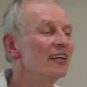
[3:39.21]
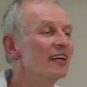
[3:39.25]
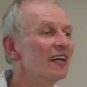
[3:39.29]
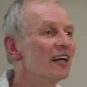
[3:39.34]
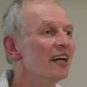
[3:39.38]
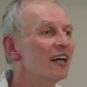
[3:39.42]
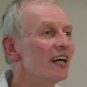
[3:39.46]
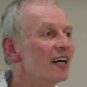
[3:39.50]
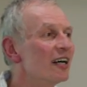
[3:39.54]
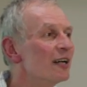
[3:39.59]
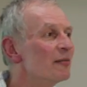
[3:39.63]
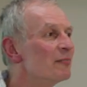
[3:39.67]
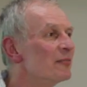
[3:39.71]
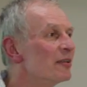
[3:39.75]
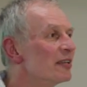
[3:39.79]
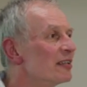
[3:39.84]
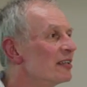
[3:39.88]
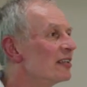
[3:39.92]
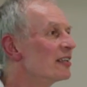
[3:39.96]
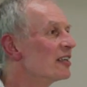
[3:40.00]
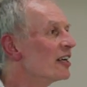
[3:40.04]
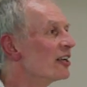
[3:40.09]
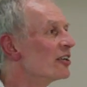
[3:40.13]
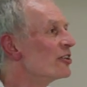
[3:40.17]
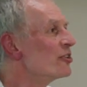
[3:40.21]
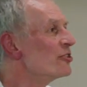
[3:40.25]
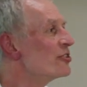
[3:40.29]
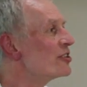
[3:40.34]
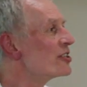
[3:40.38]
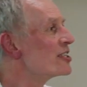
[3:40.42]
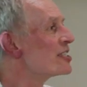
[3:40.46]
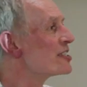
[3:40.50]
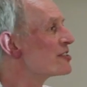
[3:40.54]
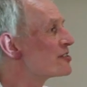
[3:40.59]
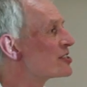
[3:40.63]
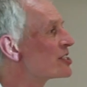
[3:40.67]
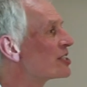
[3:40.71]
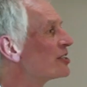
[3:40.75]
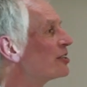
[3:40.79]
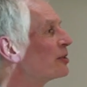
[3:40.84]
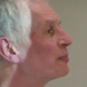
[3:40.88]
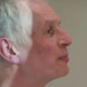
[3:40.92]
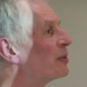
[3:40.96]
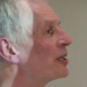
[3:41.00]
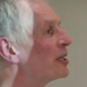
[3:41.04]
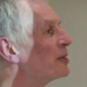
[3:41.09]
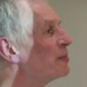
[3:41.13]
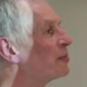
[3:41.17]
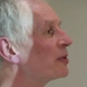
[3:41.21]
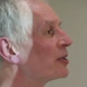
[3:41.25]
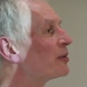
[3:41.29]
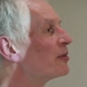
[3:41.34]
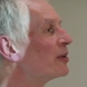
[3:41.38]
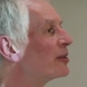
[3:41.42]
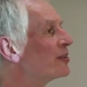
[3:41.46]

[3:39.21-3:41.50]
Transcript: 100 or so people who